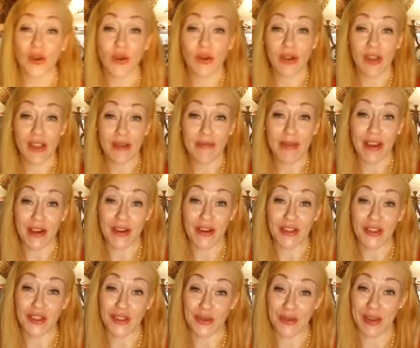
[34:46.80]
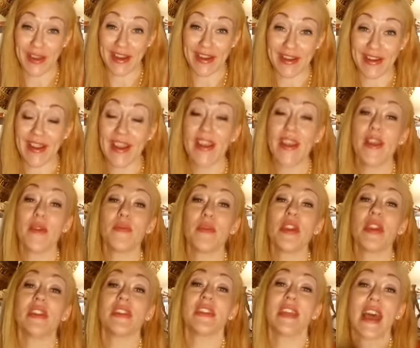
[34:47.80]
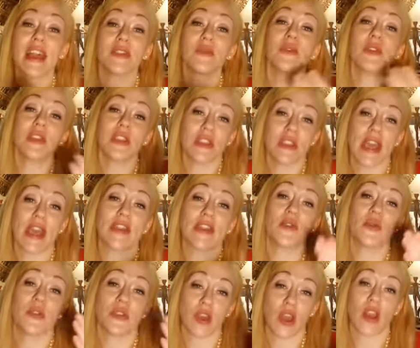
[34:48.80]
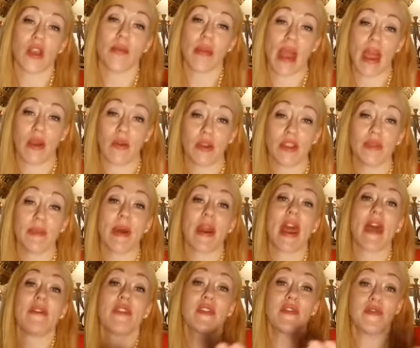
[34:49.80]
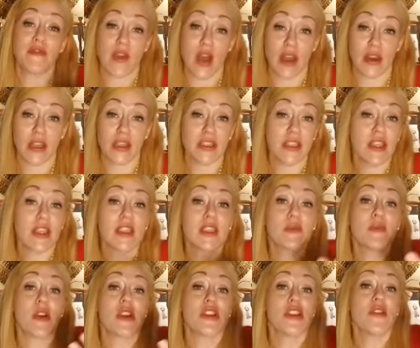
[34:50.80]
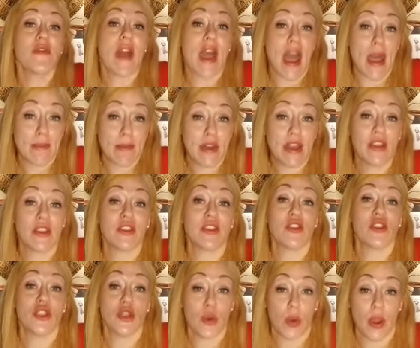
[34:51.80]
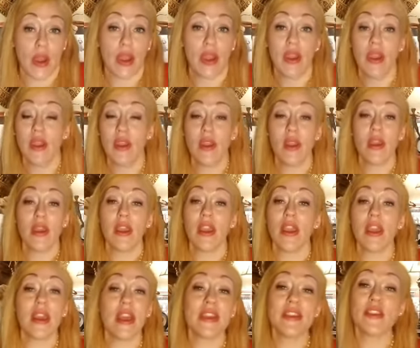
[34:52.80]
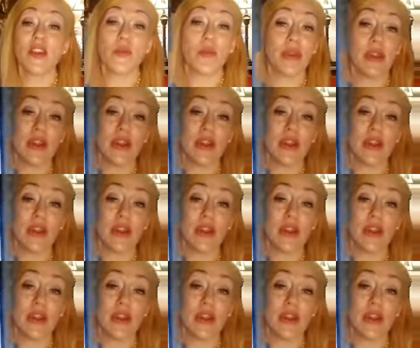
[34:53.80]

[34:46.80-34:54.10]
embarrassed Julian, because that's what the statue is all about. It's about having fun. It's an expression of happiness and joy. It has no political